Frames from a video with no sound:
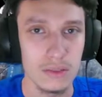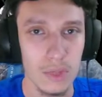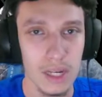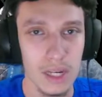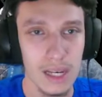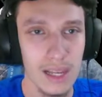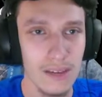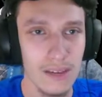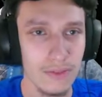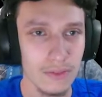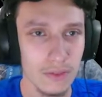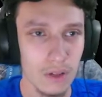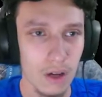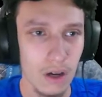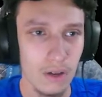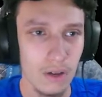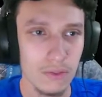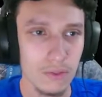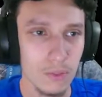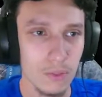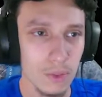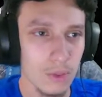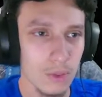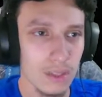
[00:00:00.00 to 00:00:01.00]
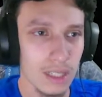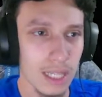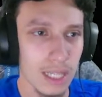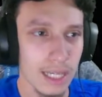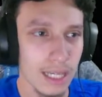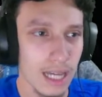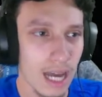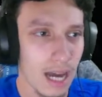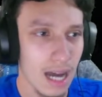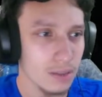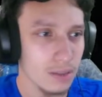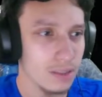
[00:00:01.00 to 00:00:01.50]
We left off. We were like
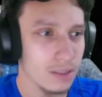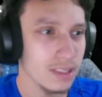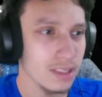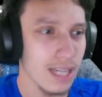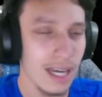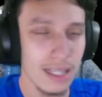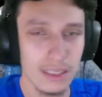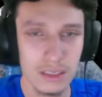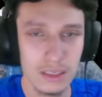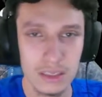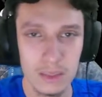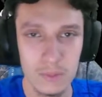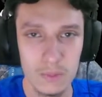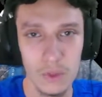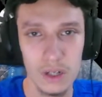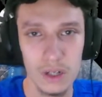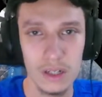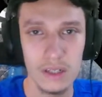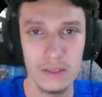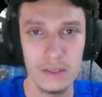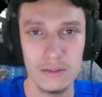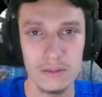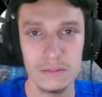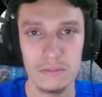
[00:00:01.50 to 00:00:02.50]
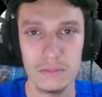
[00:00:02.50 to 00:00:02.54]
outside somewhere.